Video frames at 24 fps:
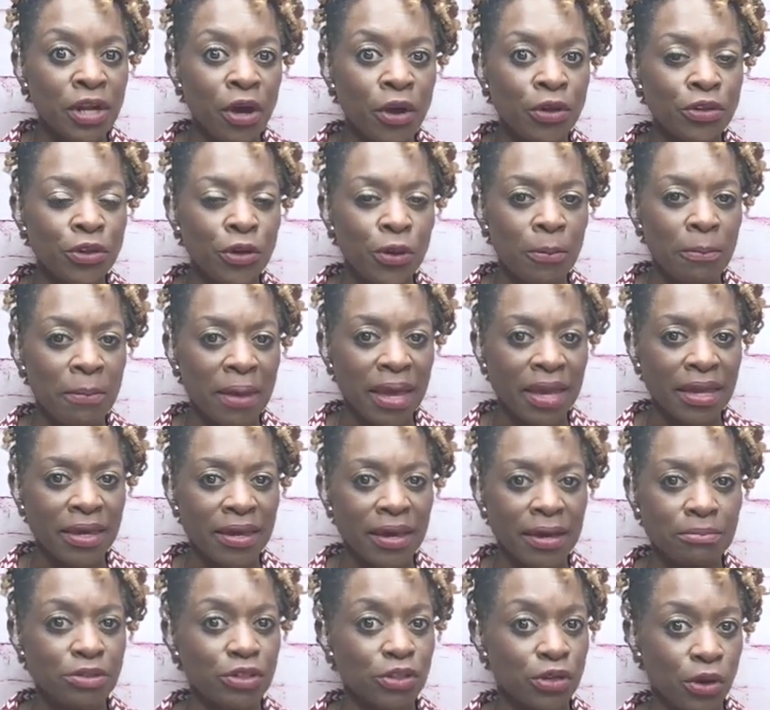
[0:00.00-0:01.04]
on your
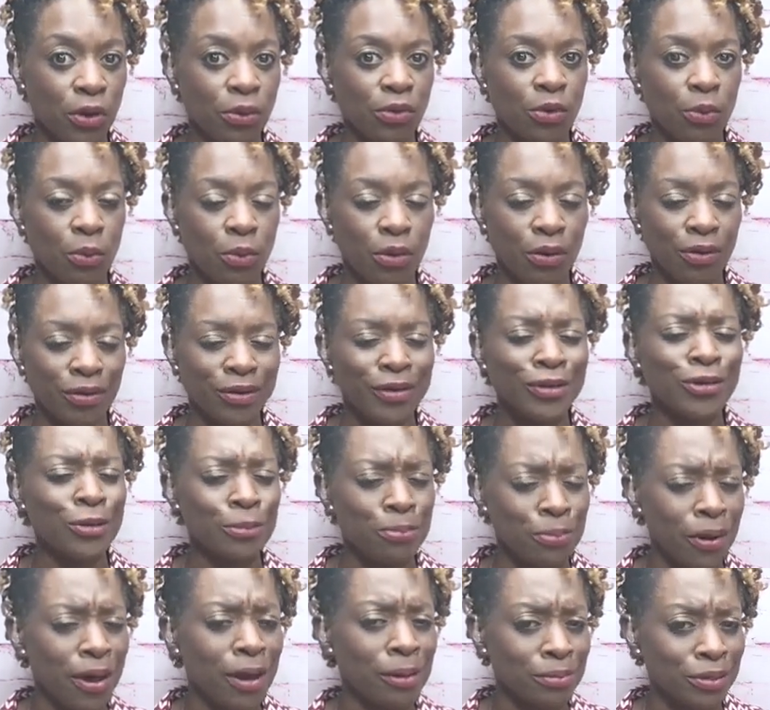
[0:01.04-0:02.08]
makeup to go to work, you
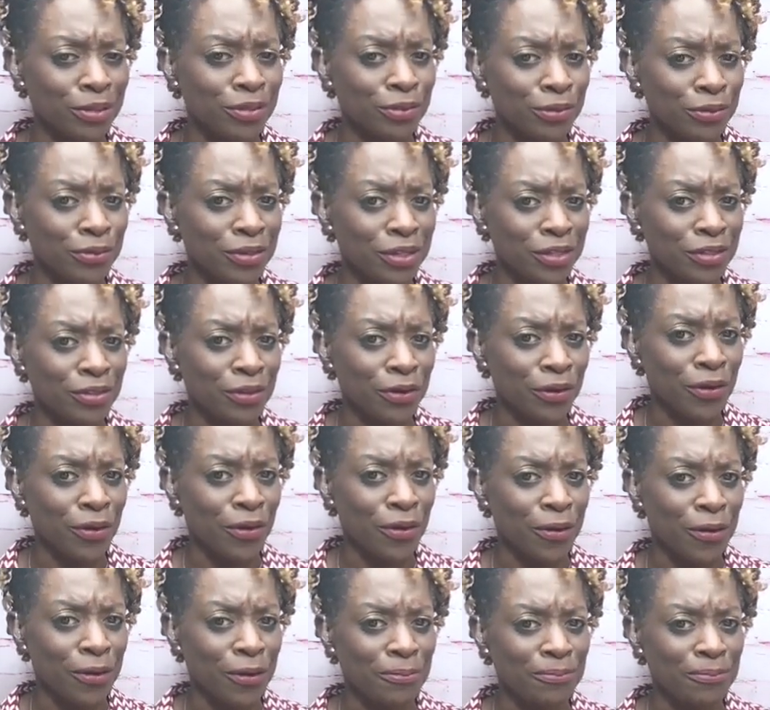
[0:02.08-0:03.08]
probably do it in your car.